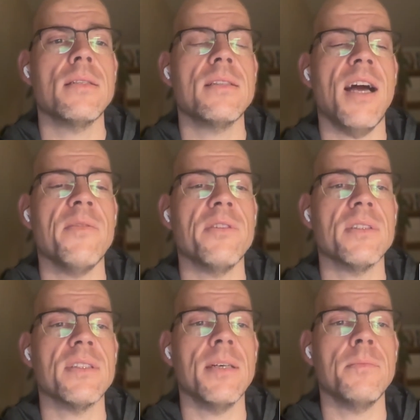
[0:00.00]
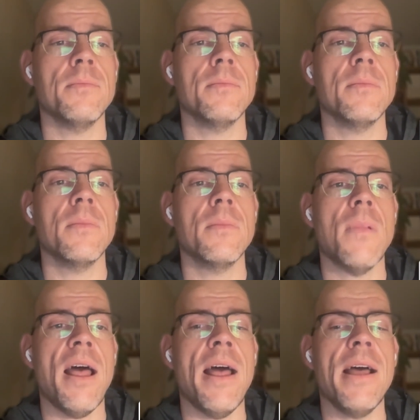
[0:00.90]
Time for some
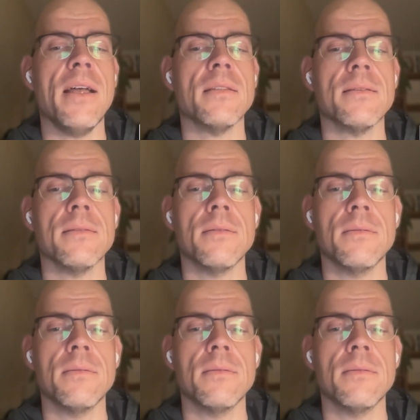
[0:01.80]
ads.